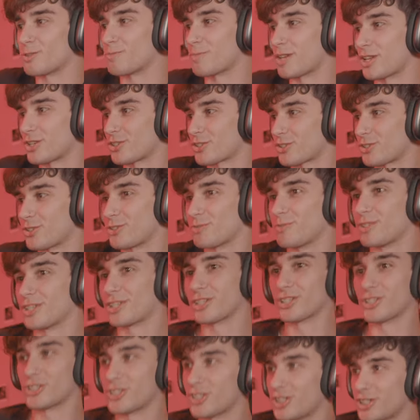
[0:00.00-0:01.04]
the maester
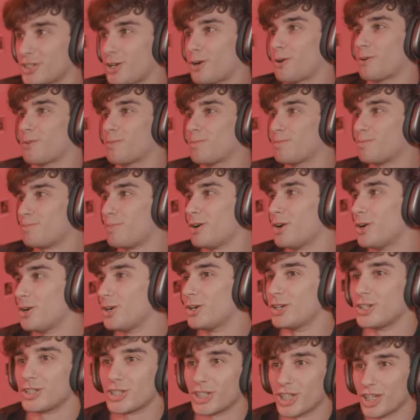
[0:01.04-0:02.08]
because she's all
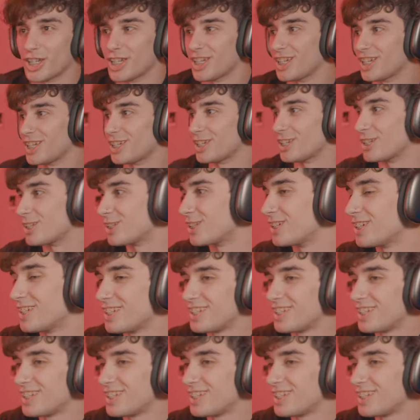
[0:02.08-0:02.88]
pussy.